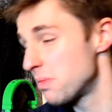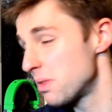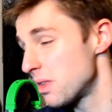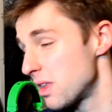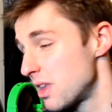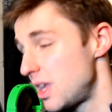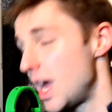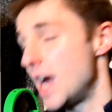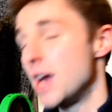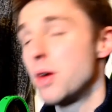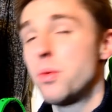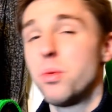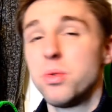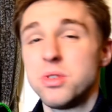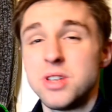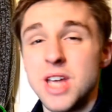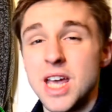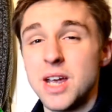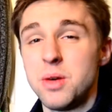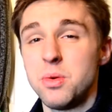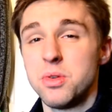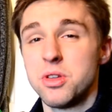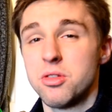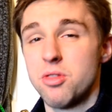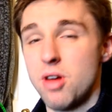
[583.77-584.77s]
take
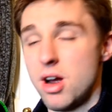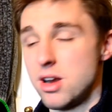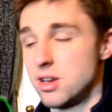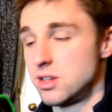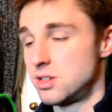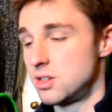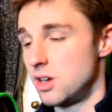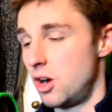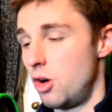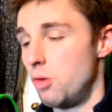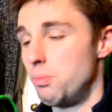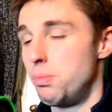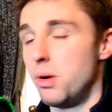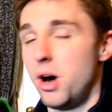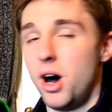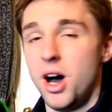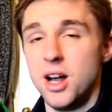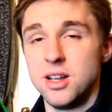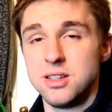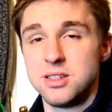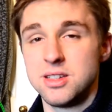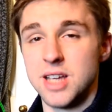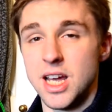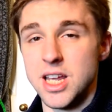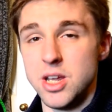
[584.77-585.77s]
it with a grain of salt, but
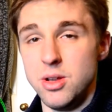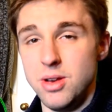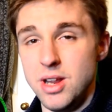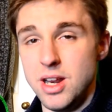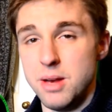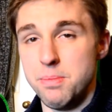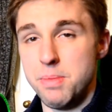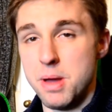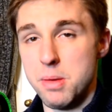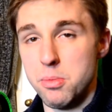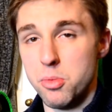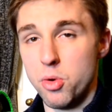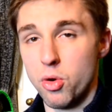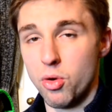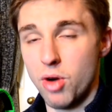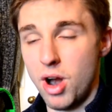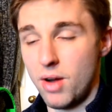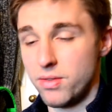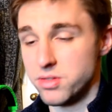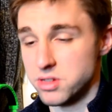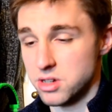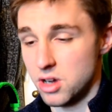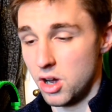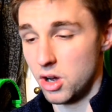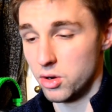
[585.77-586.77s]
I'd say you need a bit more
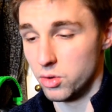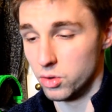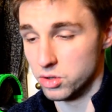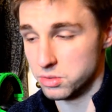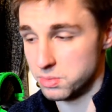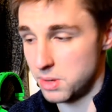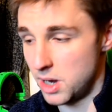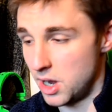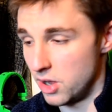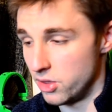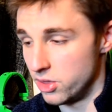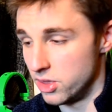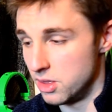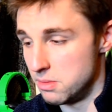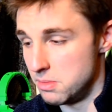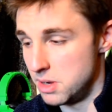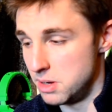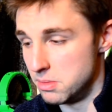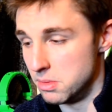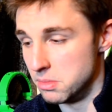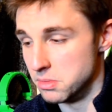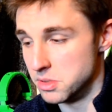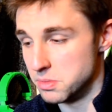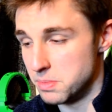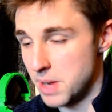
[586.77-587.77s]
graphics card horsepower than the
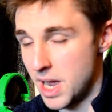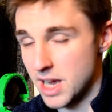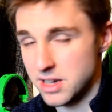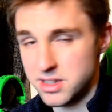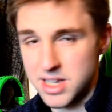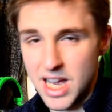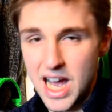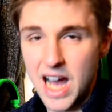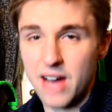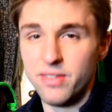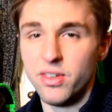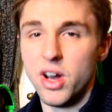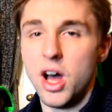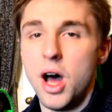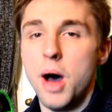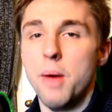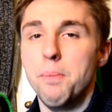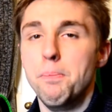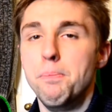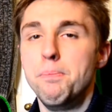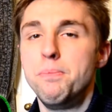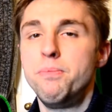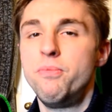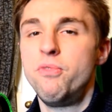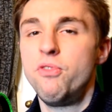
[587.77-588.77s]
minimum spec to have a
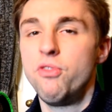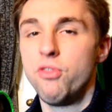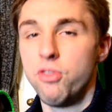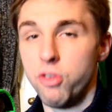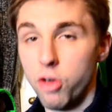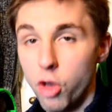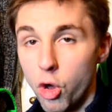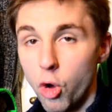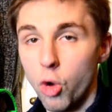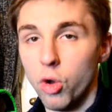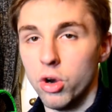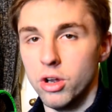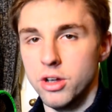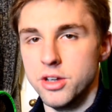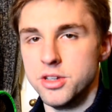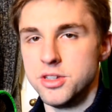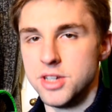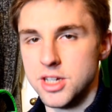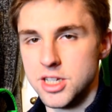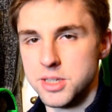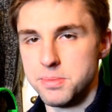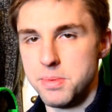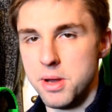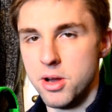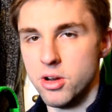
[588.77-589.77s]
flawless
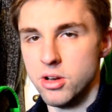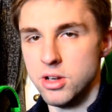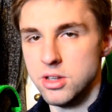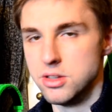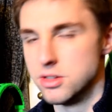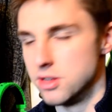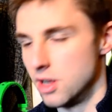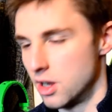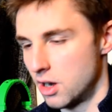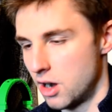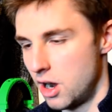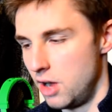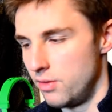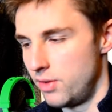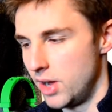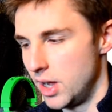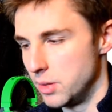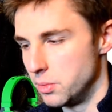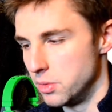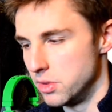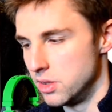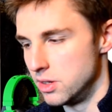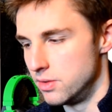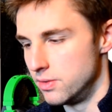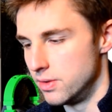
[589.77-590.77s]
experience like I've had
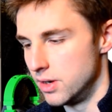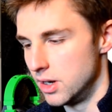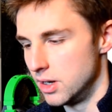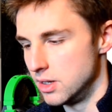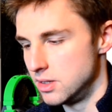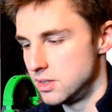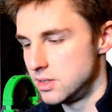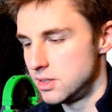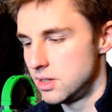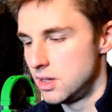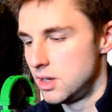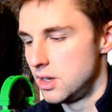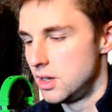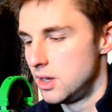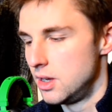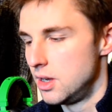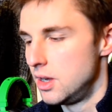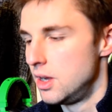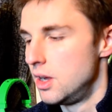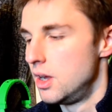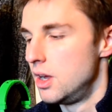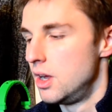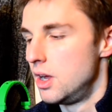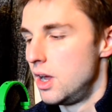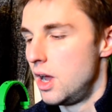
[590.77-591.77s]
with the device.
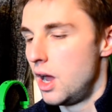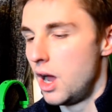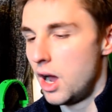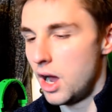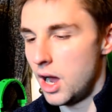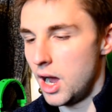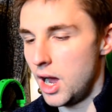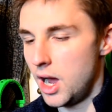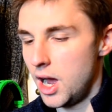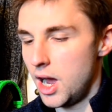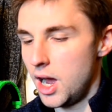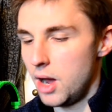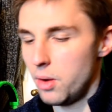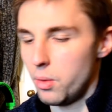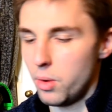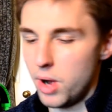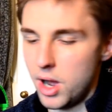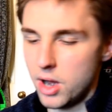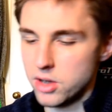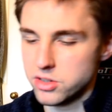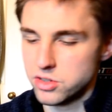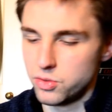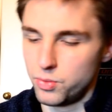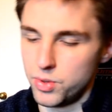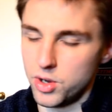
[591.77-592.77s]
What
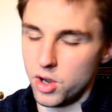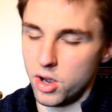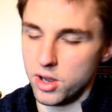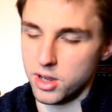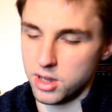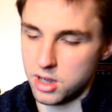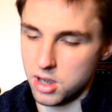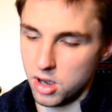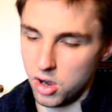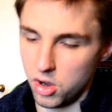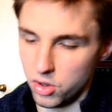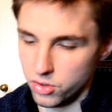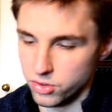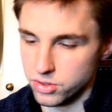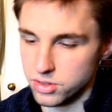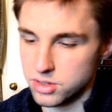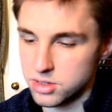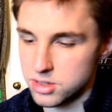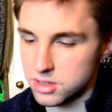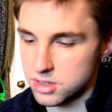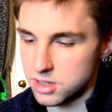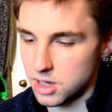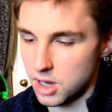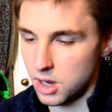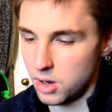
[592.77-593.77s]
else have we got in cons?
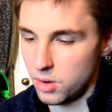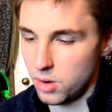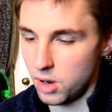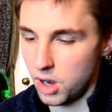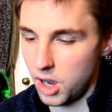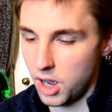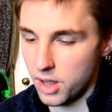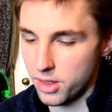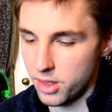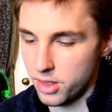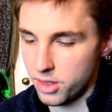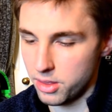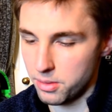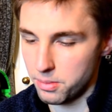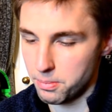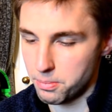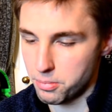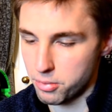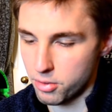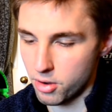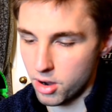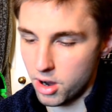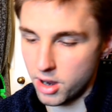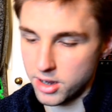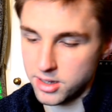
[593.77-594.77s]
So other than
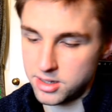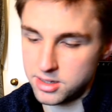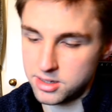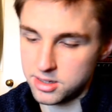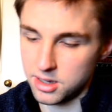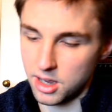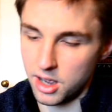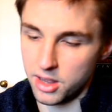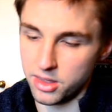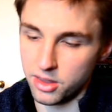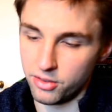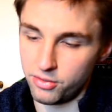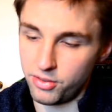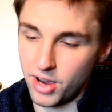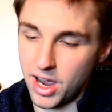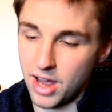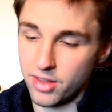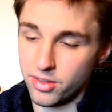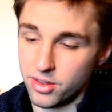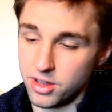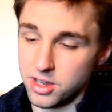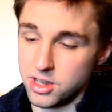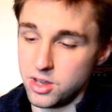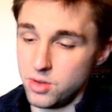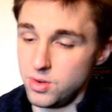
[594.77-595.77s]
price and the fact
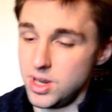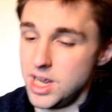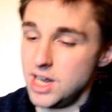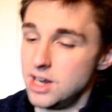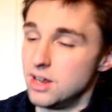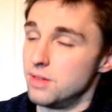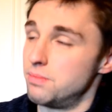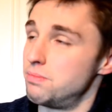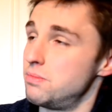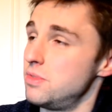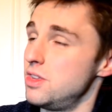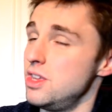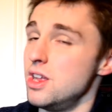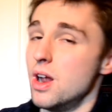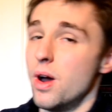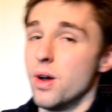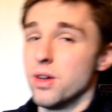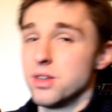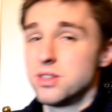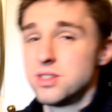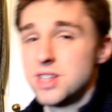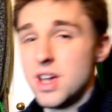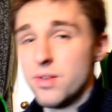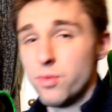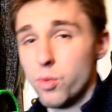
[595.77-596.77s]
that you need a
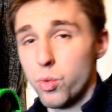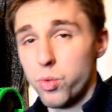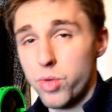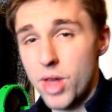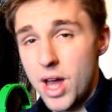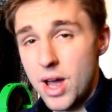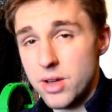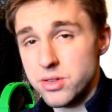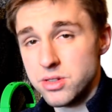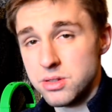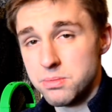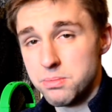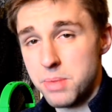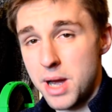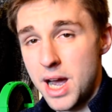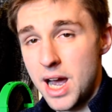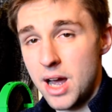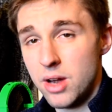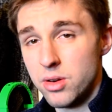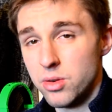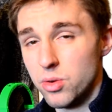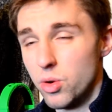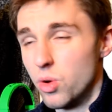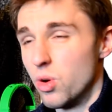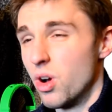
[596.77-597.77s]
several
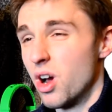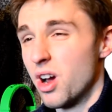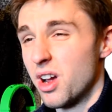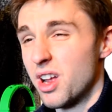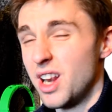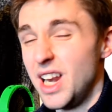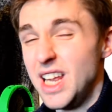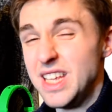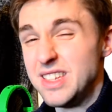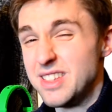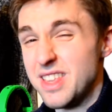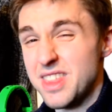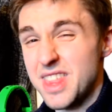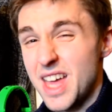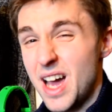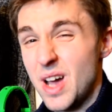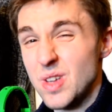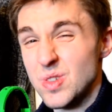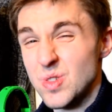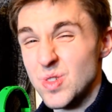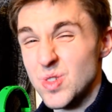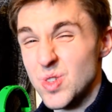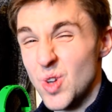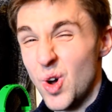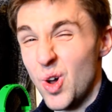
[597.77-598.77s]
£1,000 or at least
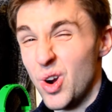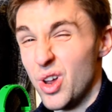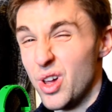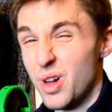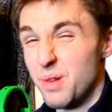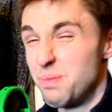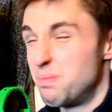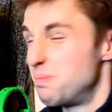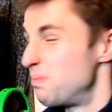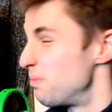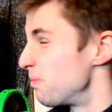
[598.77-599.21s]
$1,000